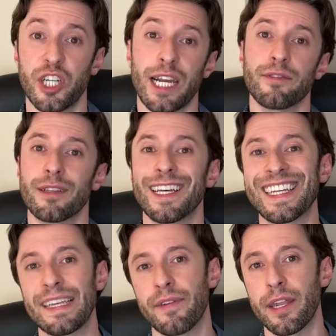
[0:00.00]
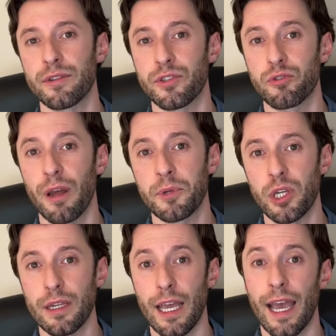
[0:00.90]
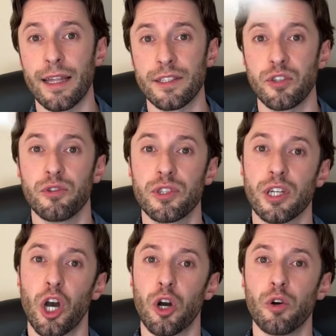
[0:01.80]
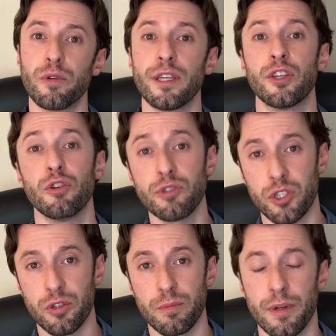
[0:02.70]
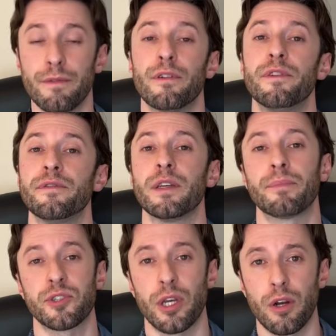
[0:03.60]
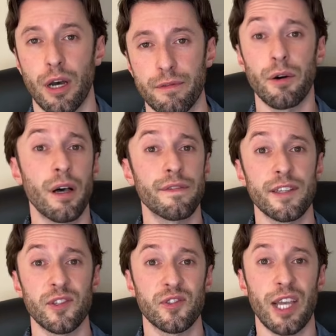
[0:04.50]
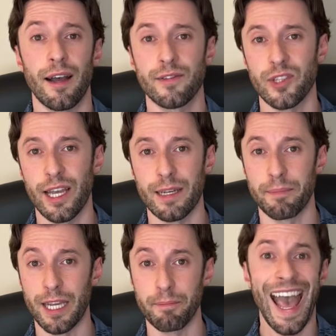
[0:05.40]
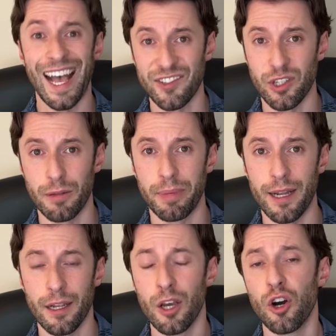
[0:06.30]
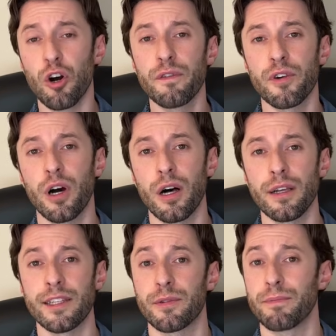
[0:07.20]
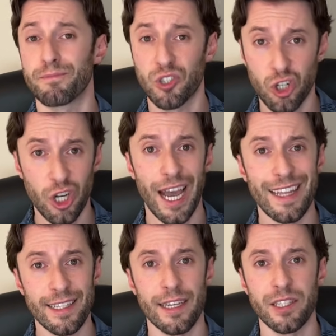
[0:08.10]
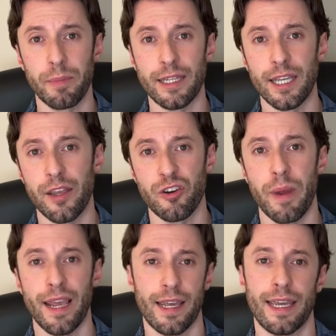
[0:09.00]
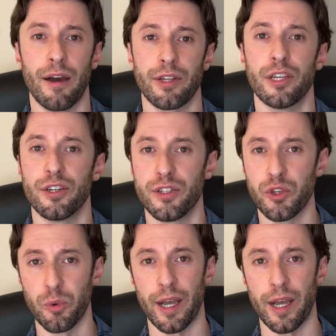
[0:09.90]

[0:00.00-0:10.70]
check out the link in the video description and use the code YouTube for 15% off. Now, all of this sounds like a big hassle, but overall, it's a good idea to maintain your bank account here in the